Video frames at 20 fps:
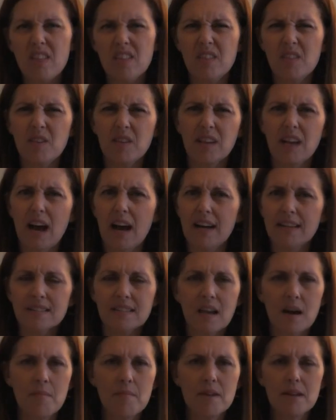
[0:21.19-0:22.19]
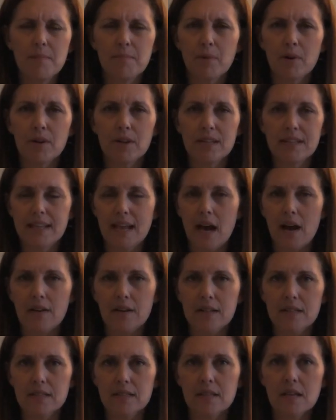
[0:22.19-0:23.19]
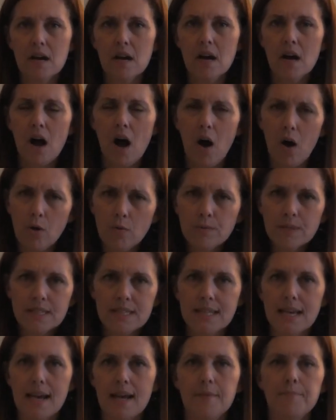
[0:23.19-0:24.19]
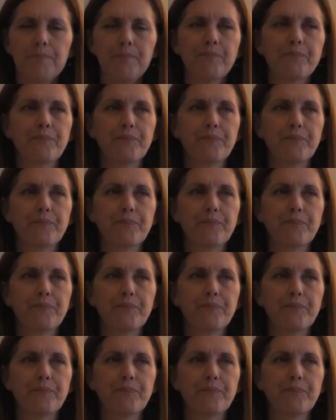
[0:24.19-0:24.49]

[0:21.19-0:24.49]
and then the guys coming and burning down his homestead